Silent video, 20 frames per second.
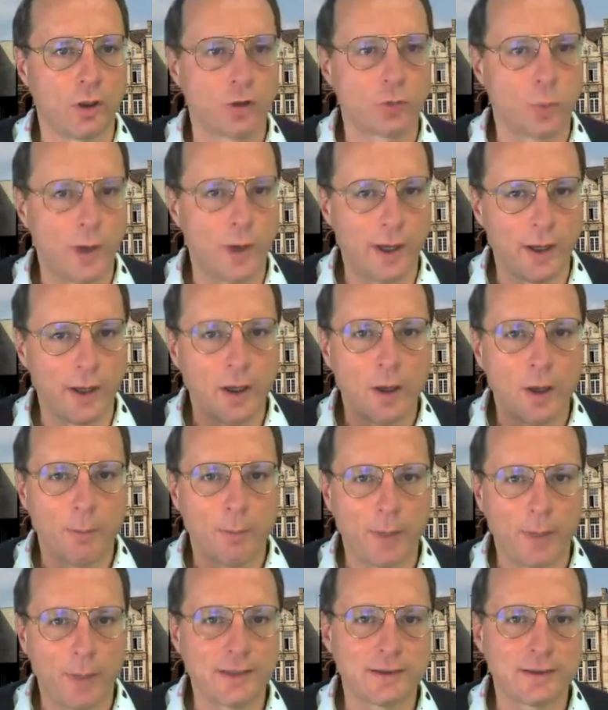where
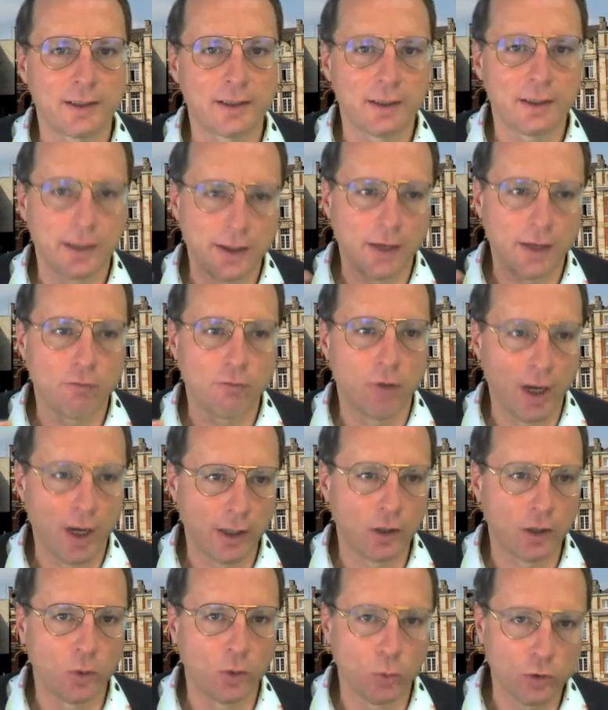basically they run
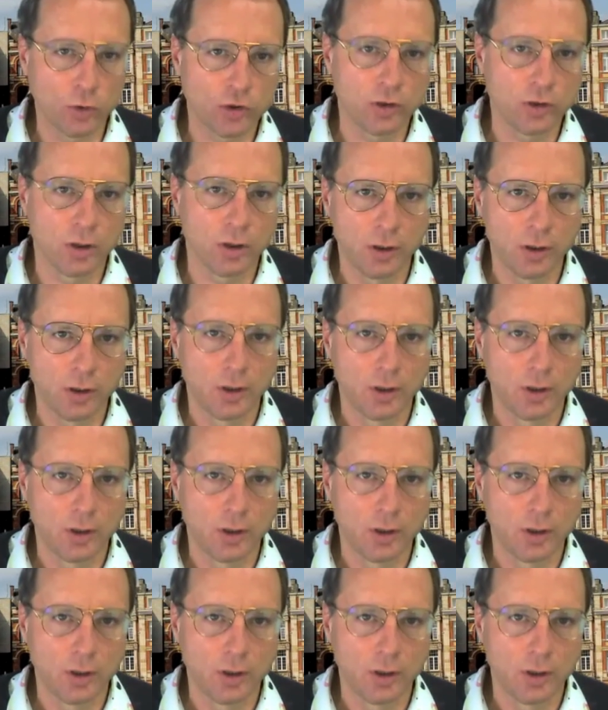an auction